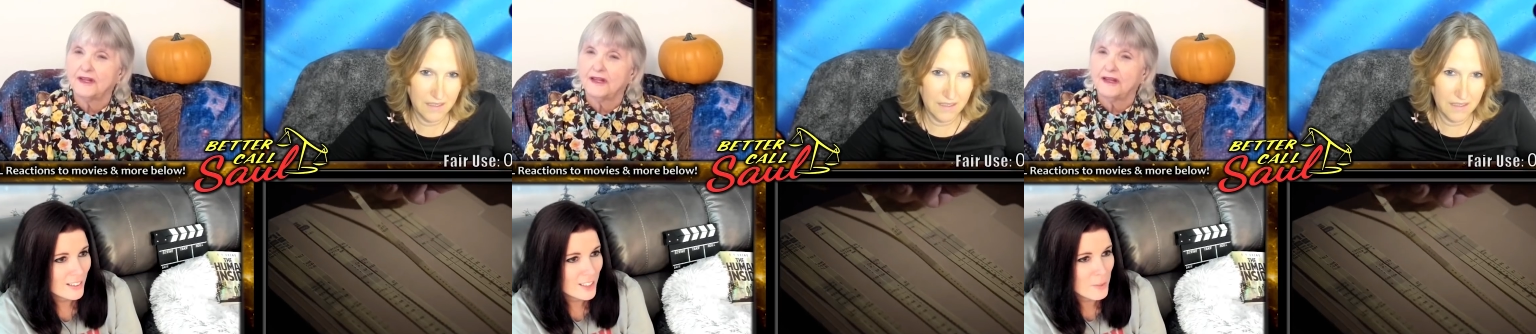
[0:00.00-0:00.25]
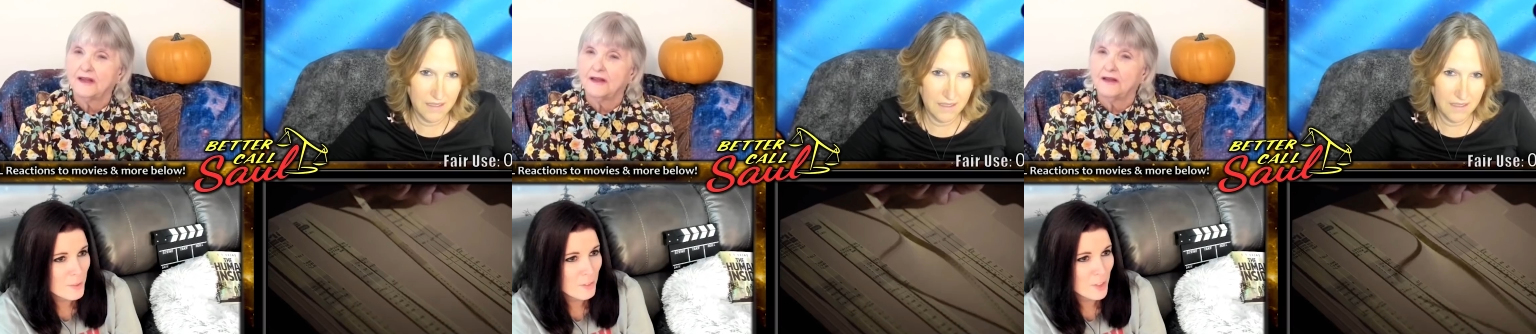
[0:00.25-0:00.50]

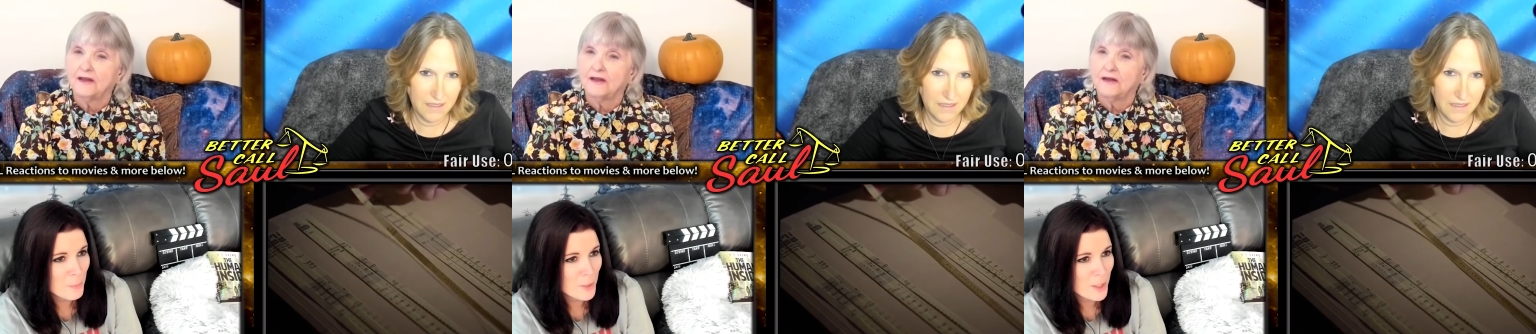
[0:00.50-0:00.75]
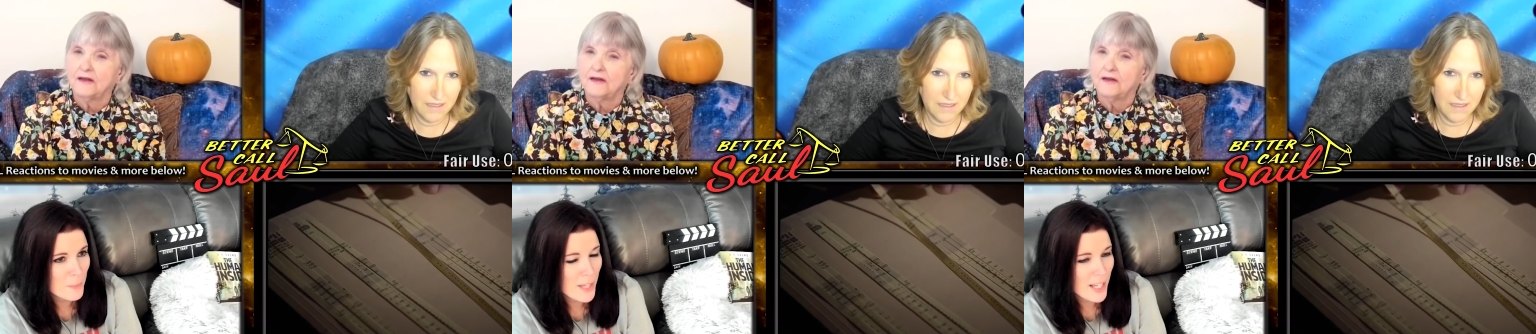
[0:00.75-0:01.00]
Speaker 1: This might really
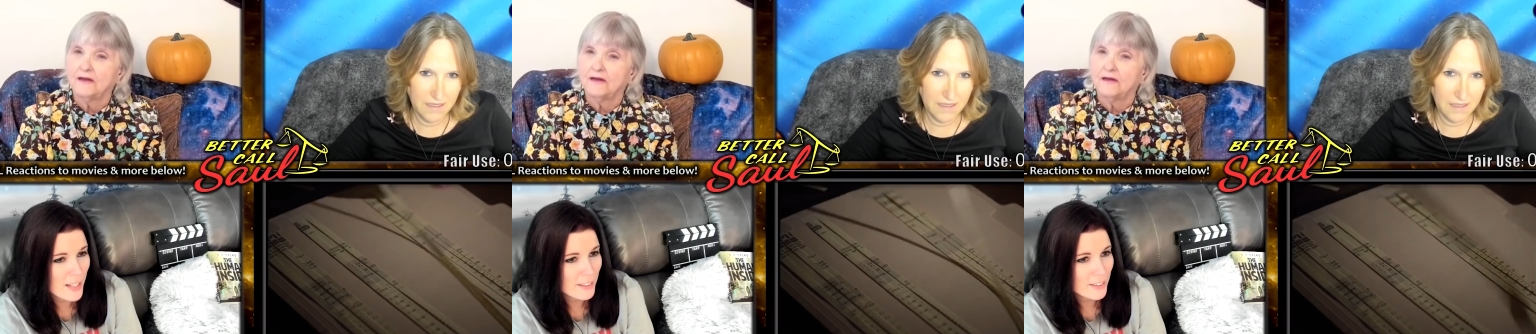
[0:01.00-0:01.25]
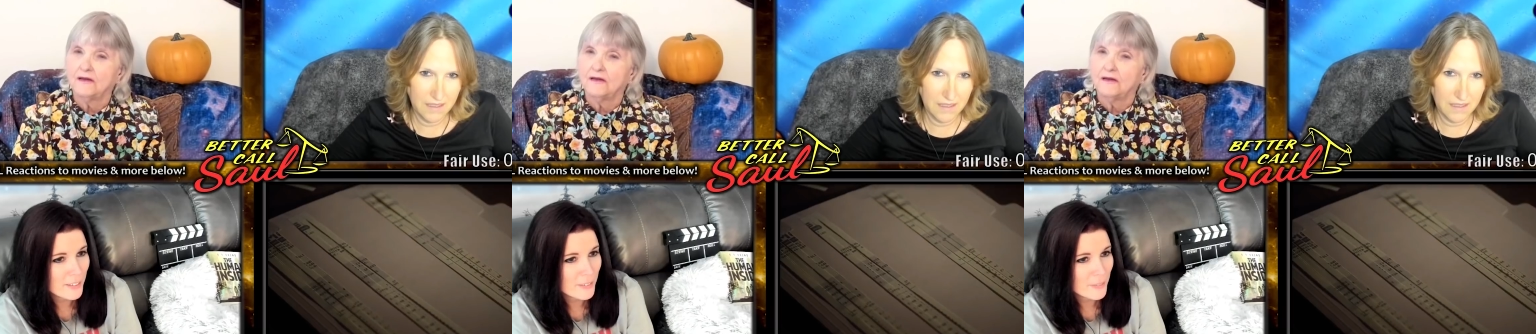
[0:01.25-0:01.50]
bring him
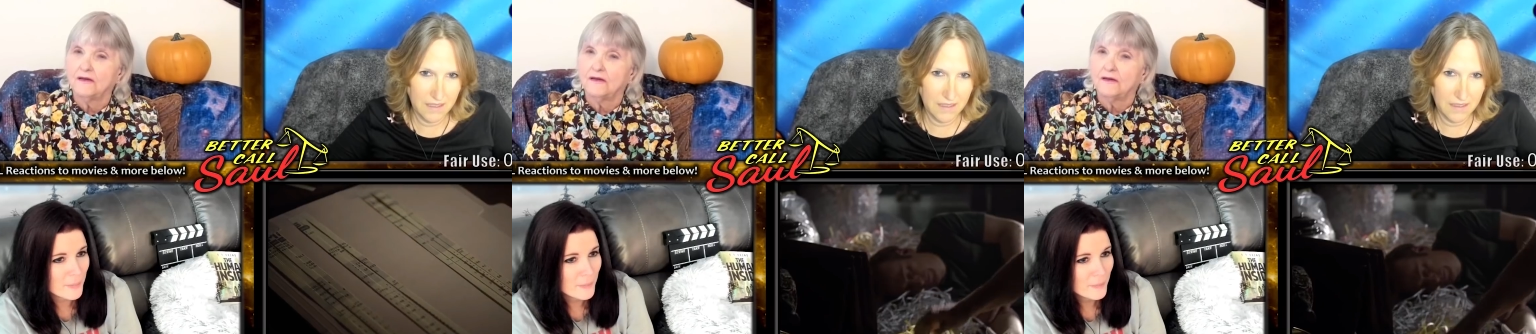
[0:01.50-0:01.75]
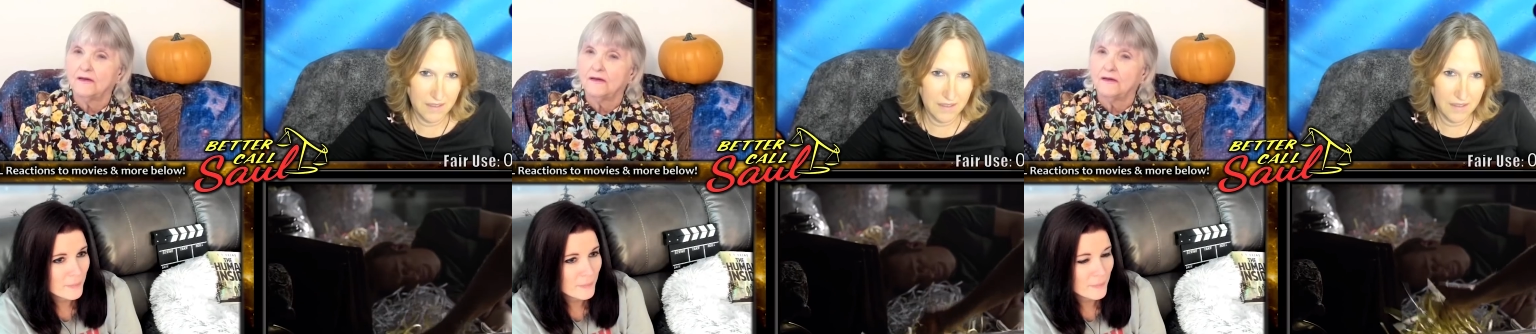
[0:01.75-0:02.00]
back.
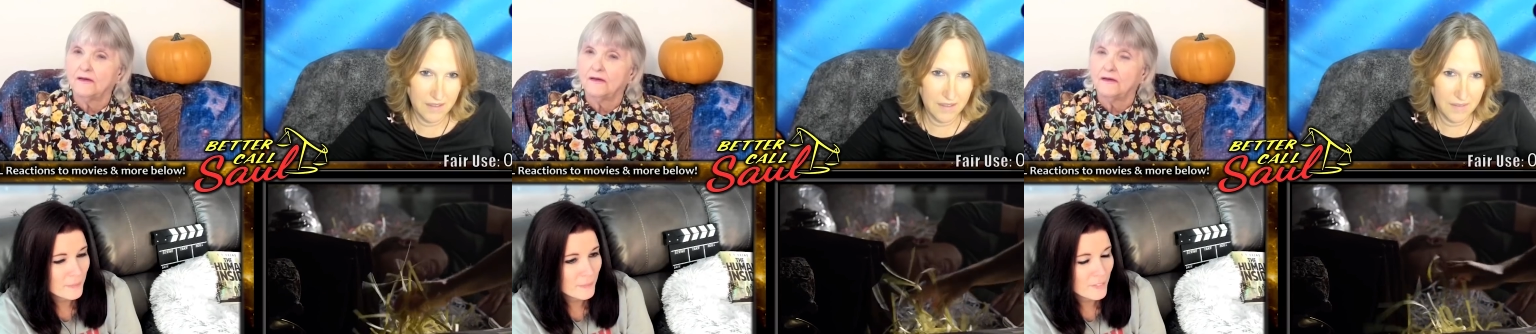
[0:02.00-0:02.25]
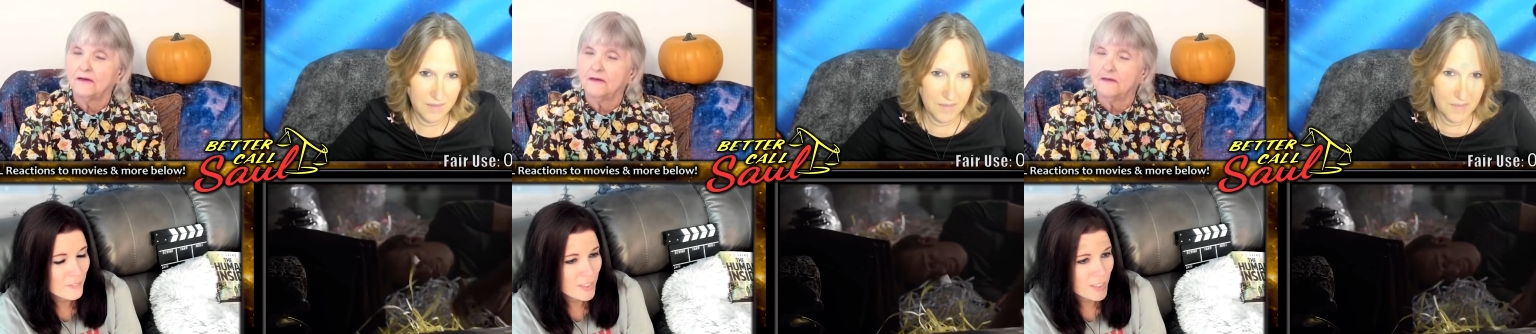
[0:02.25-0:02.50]

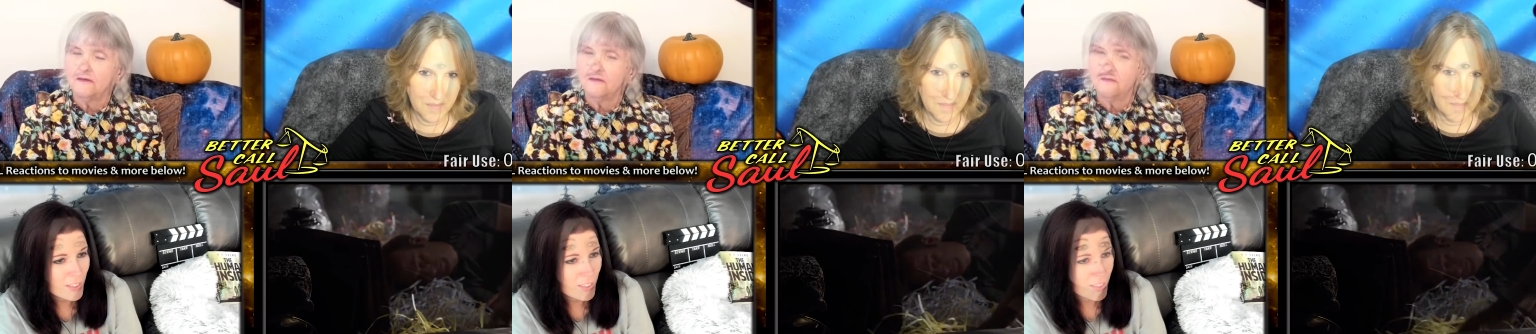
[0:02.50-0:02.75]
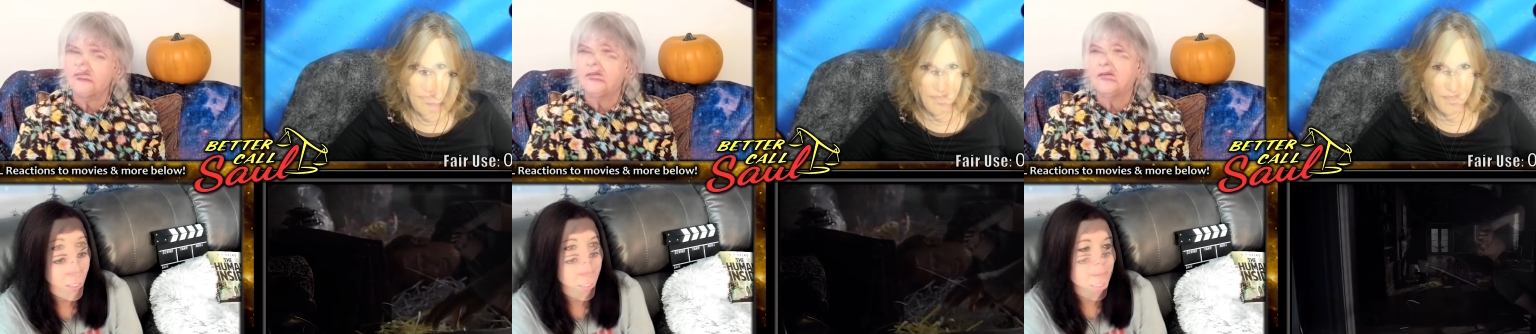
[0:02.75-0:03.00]

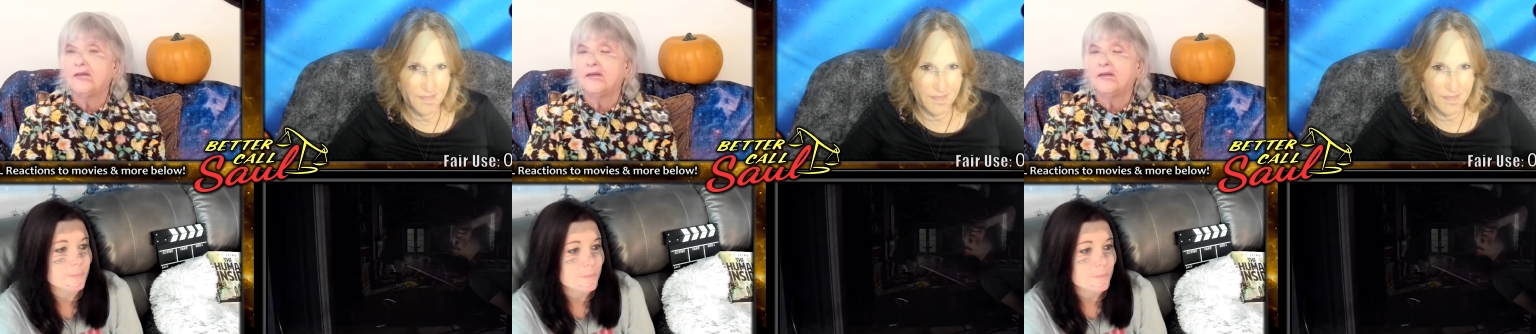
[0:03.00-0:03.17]
Mm-hmm.